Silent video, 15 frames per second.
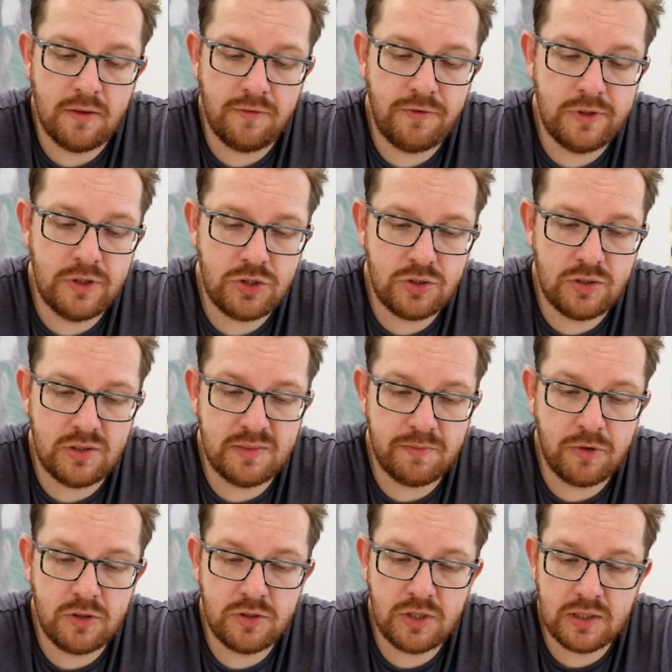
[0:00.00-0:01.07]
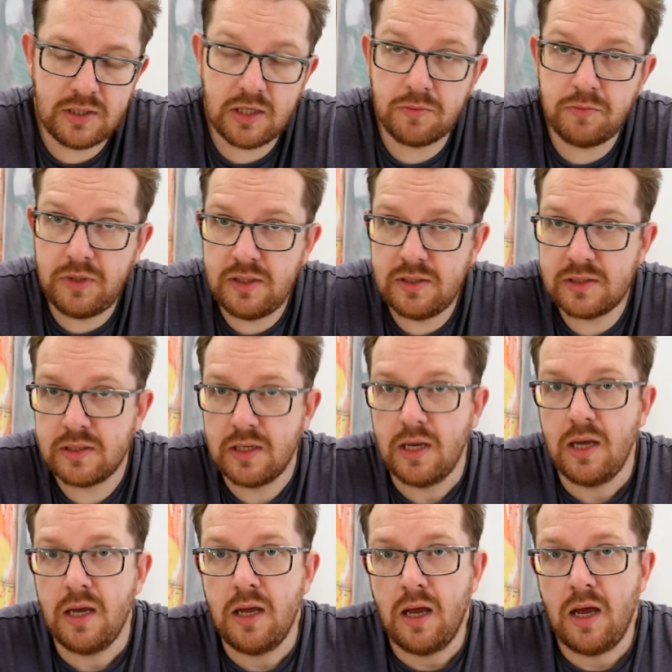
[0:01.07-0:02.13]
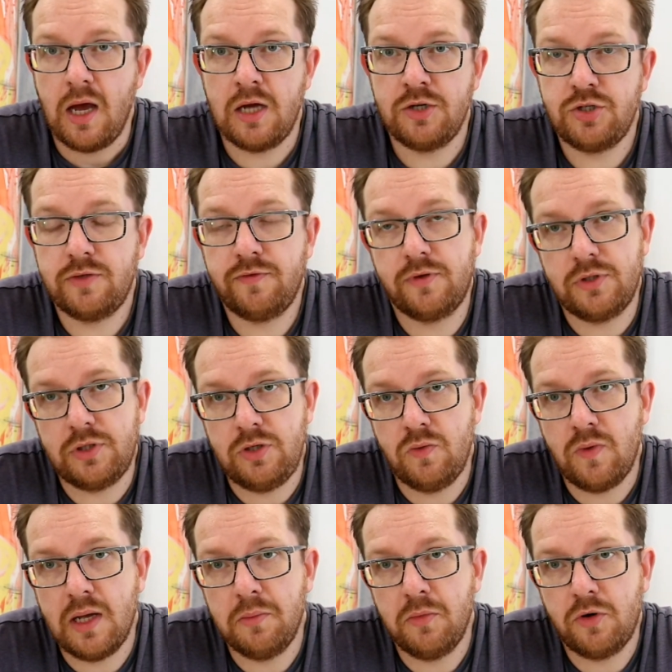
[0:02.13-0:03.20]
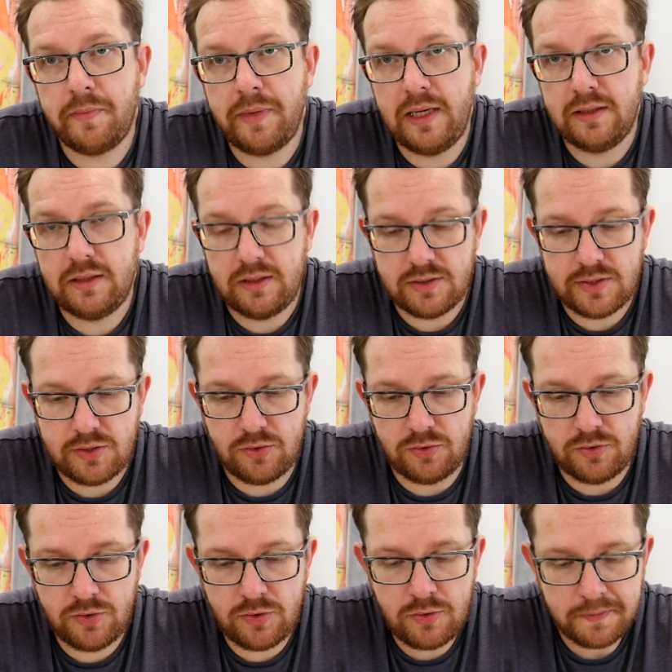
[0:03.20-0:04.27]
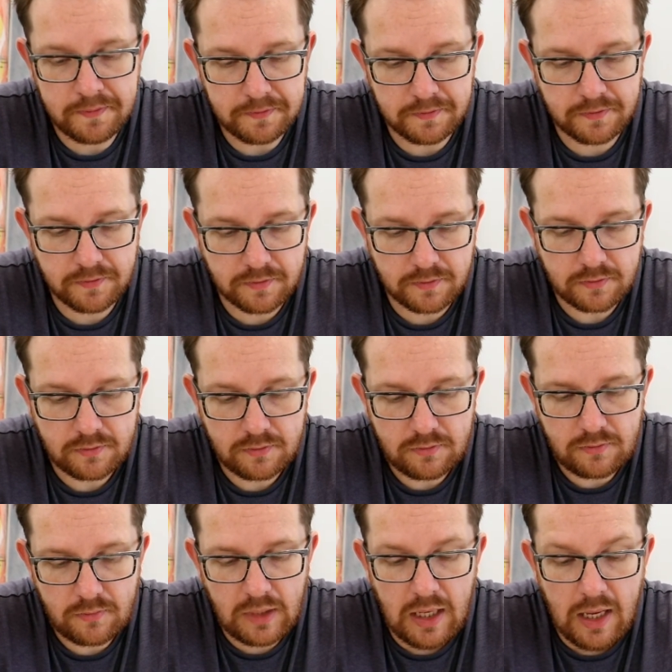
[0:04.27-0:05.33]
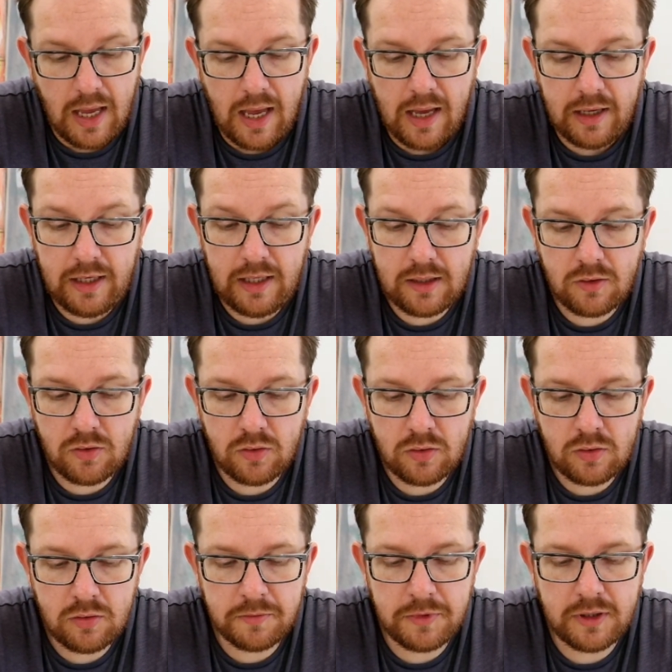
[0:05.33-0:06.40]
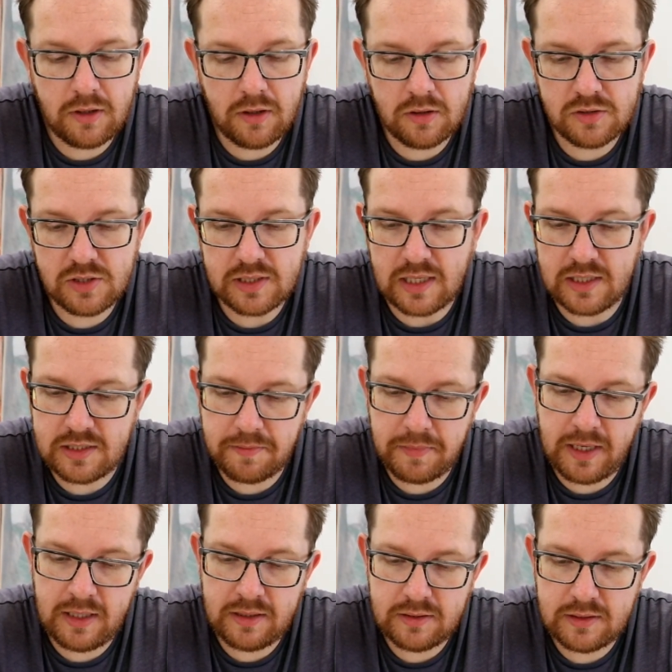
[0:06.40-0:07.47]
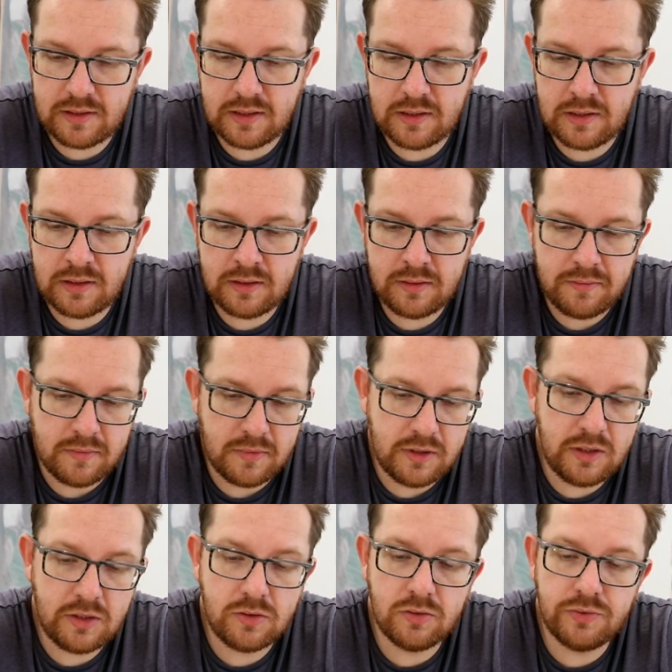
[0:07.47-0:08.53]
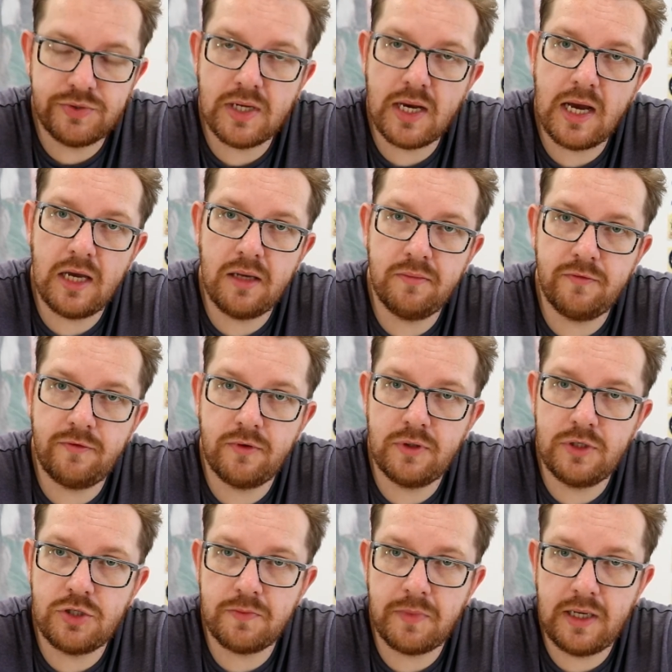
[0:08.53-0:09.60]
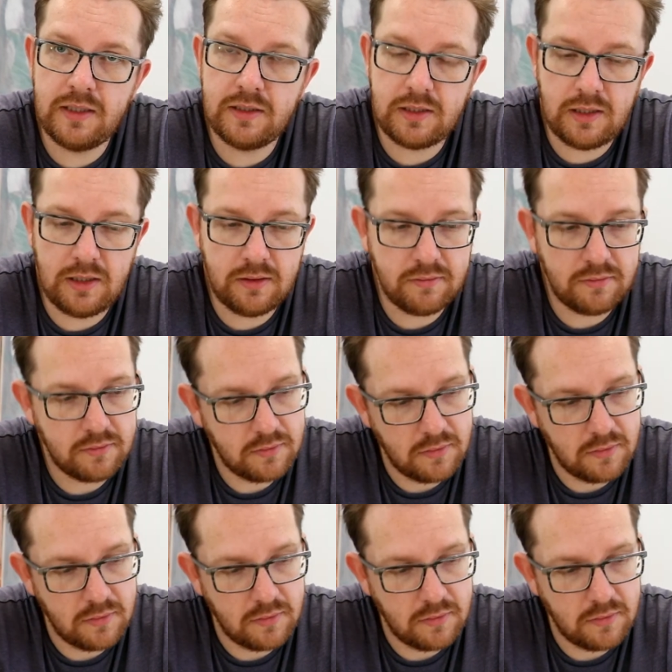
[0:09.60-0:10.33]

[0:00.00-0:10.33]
finish this project. That means 141 more paintings to do. Equal because I spent equal time for each painting,